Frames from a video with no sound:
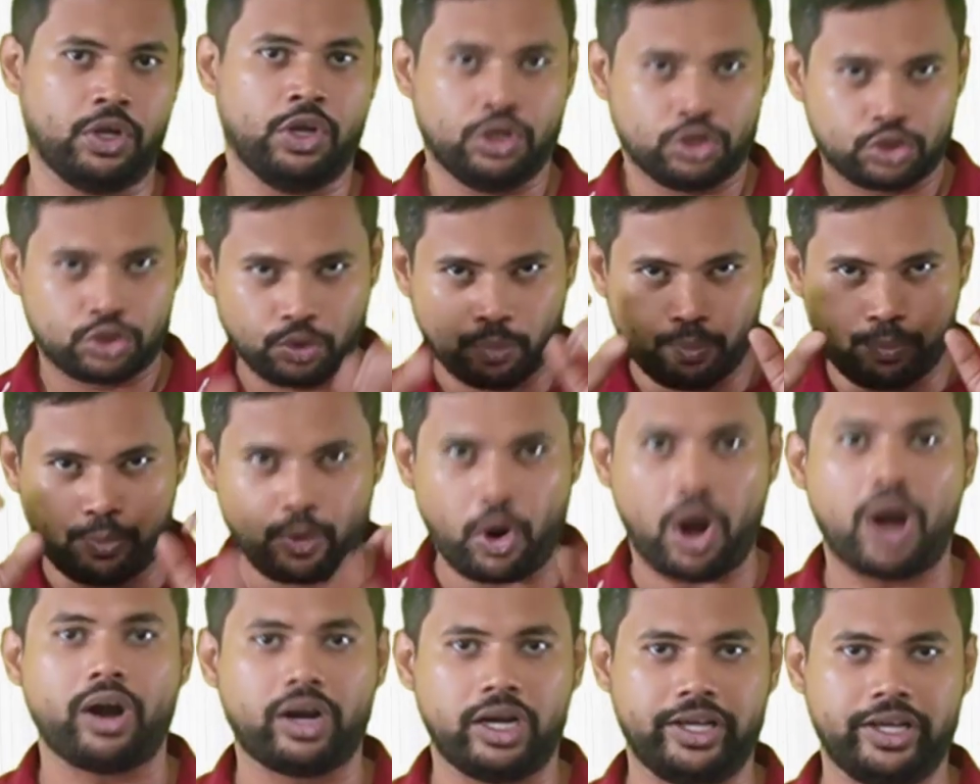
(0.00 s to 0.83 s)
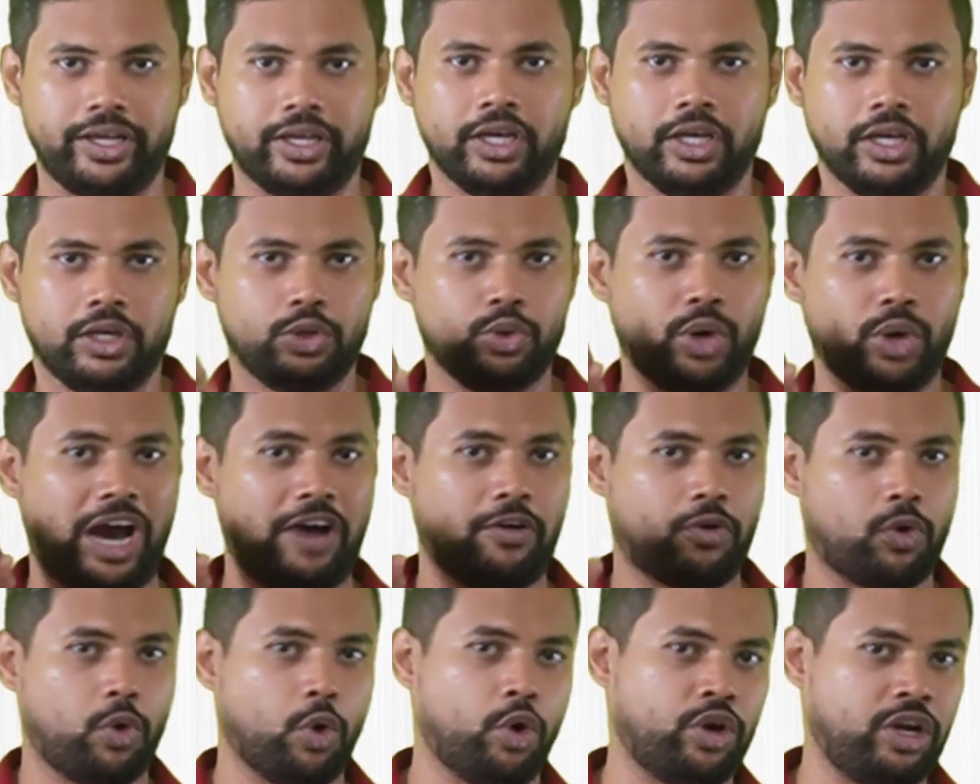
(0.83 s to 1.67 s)
So broadly, you
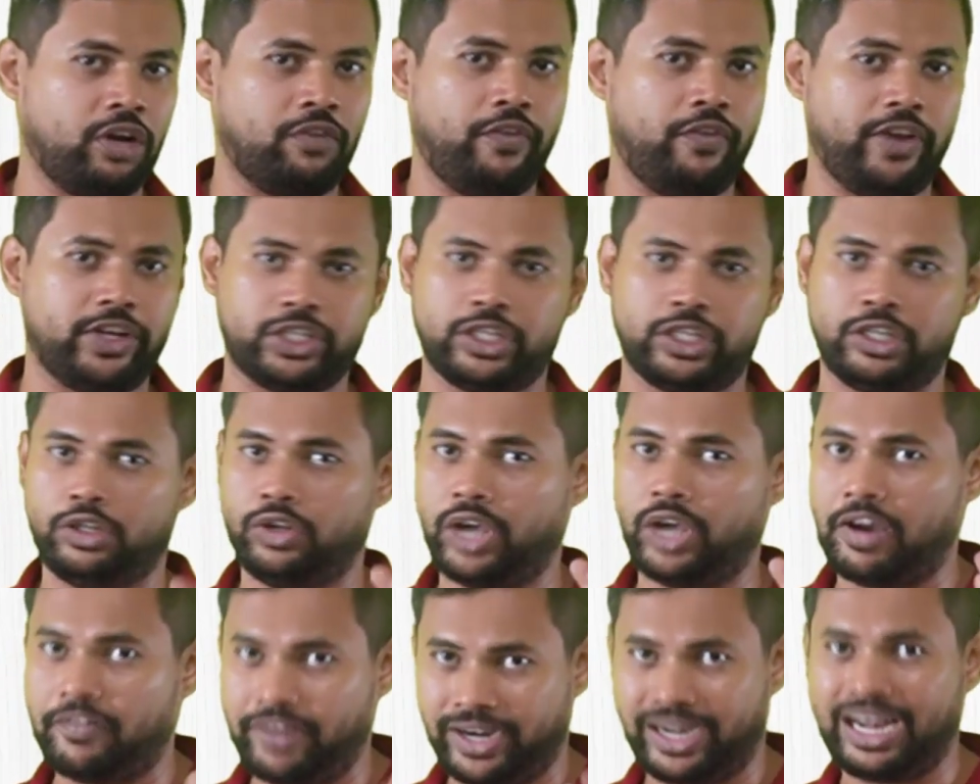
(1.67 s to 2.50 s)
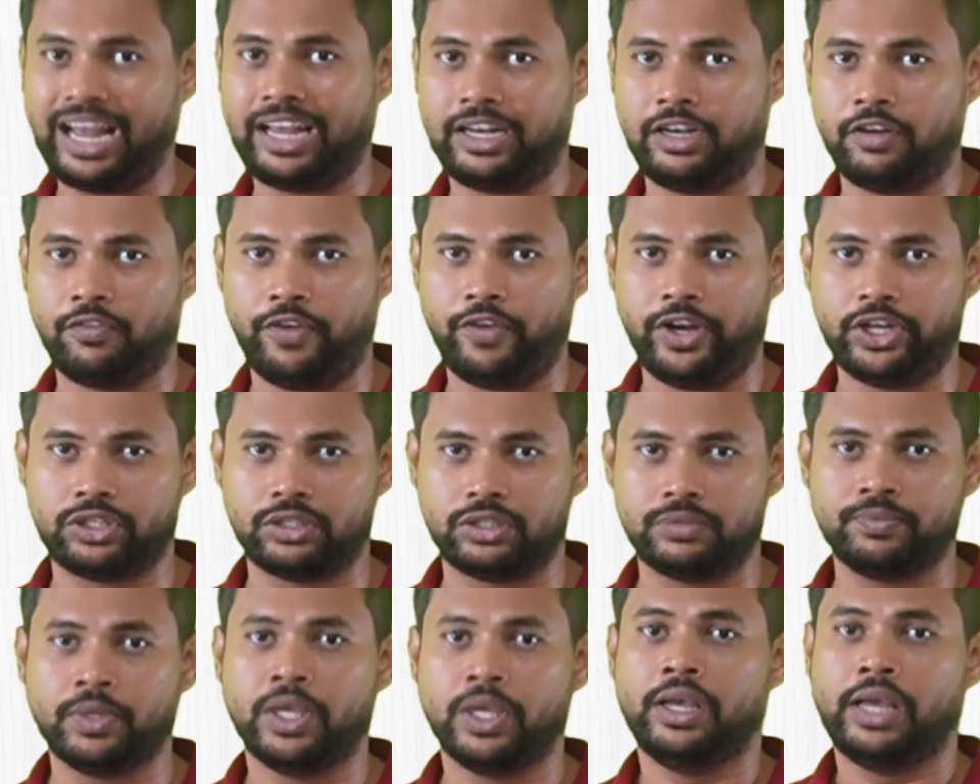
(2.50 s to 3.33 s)
have core inflation and you have headline
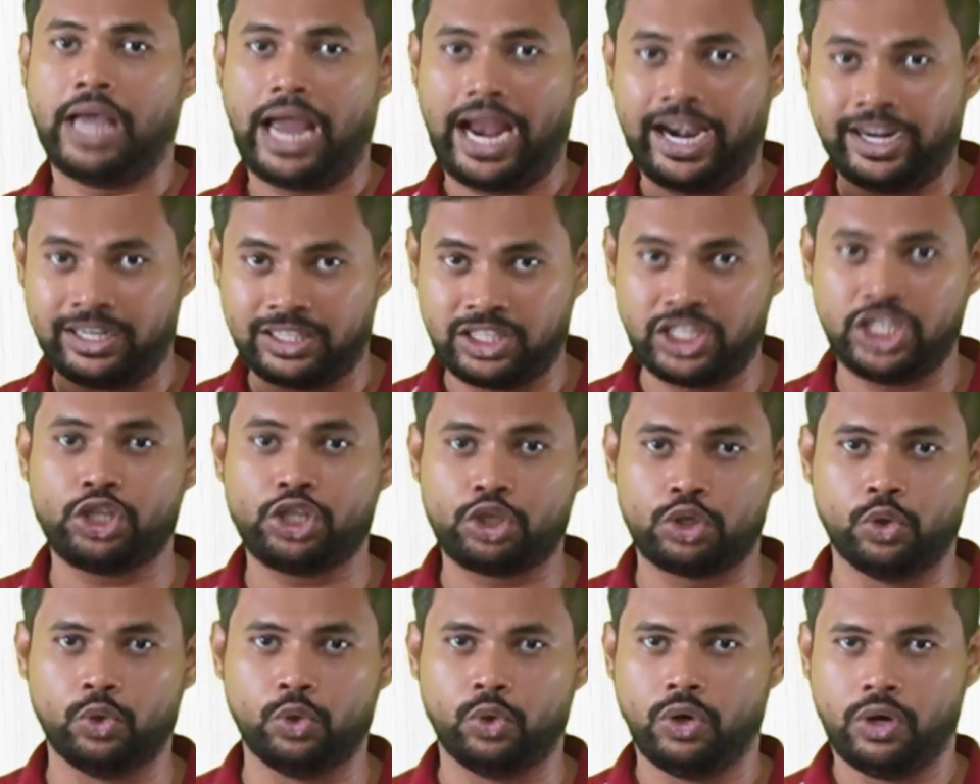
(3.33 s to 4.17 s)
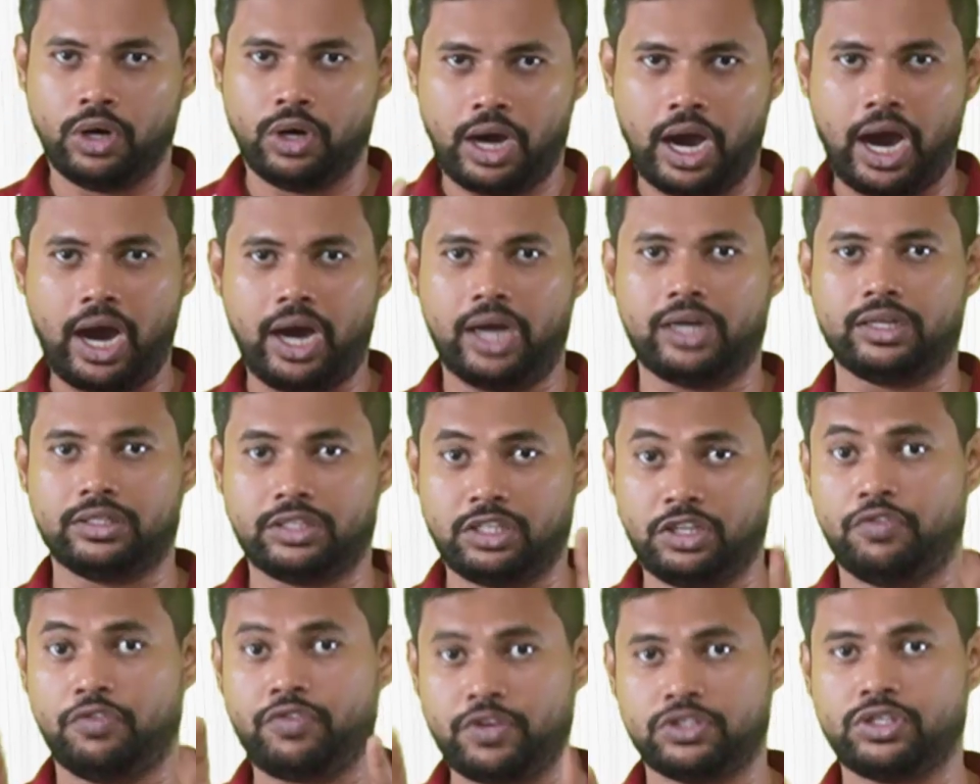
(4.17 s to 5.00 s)
inflation, and these two are the
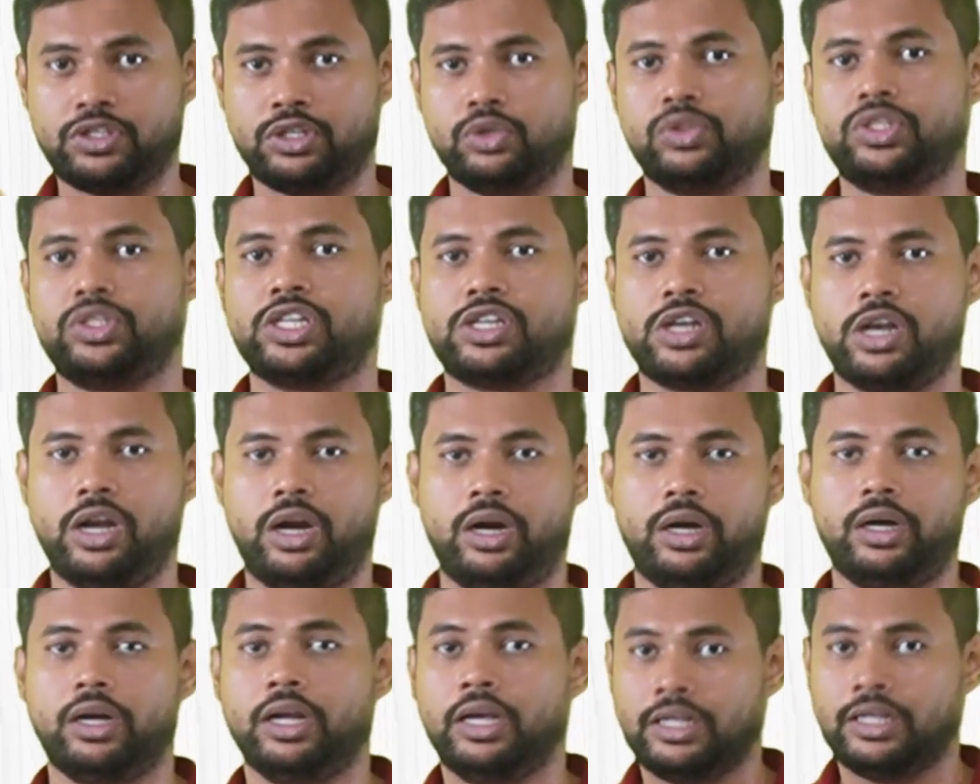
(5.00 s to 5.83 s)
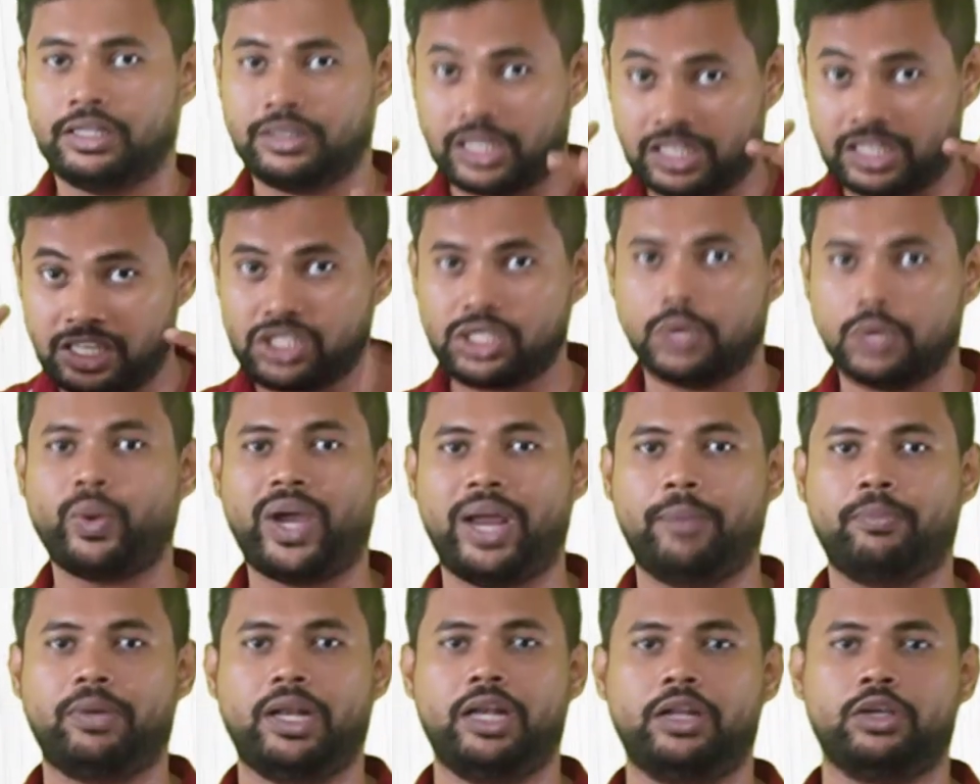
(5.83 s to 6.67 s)
difference that you just learned. The reason why
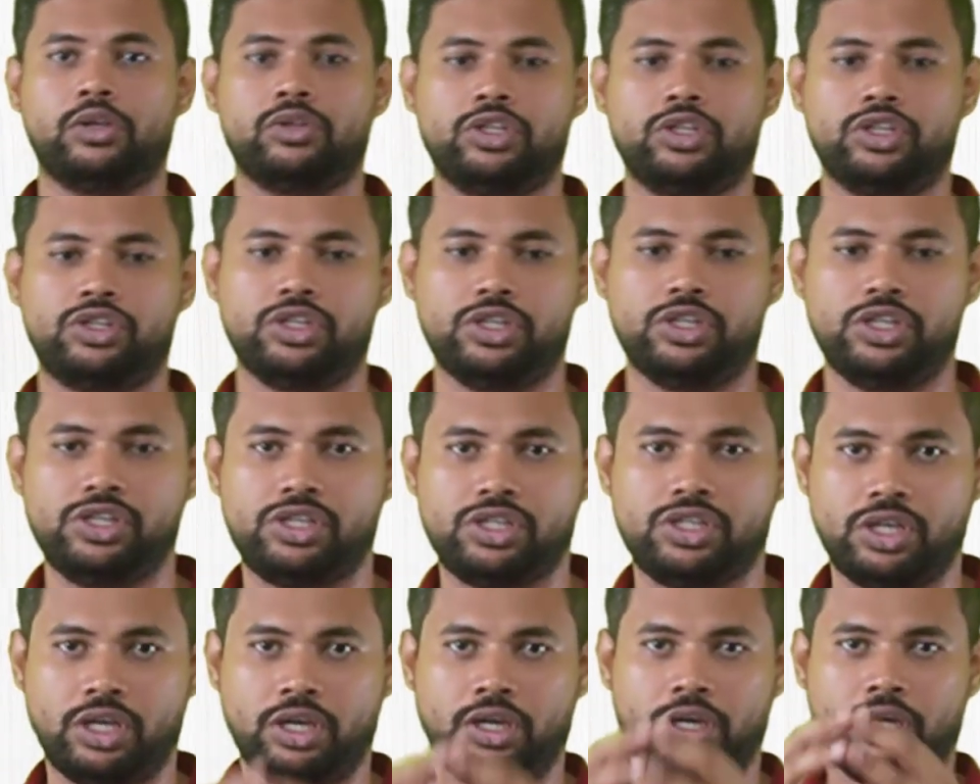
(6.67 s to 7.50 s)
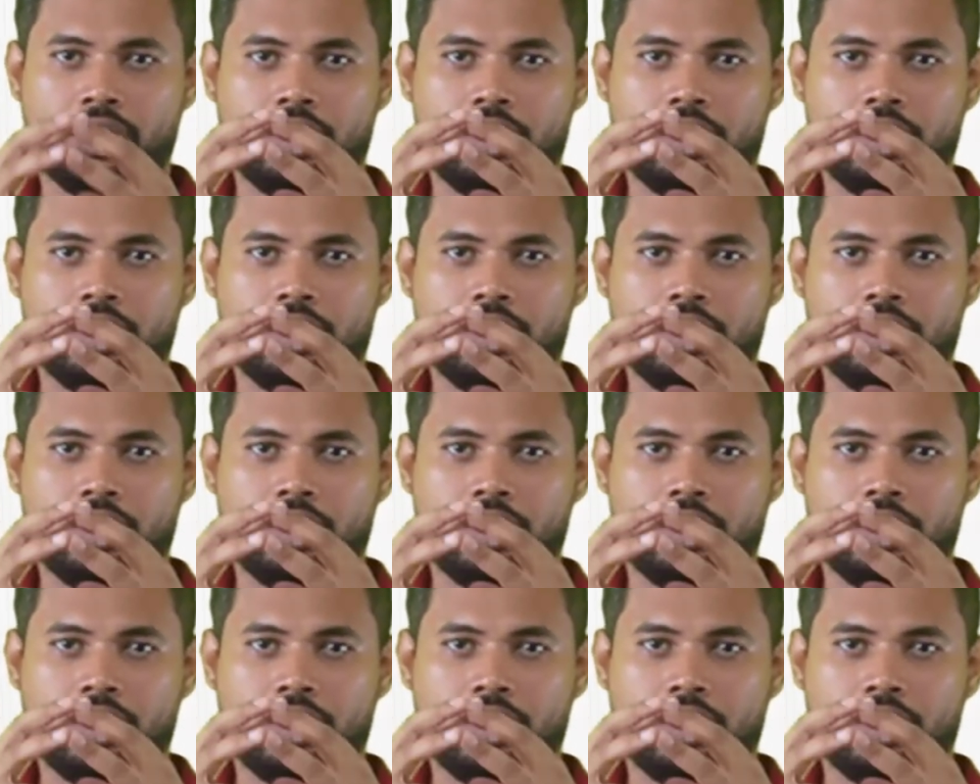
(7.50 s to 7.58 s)
I'm telling you this is,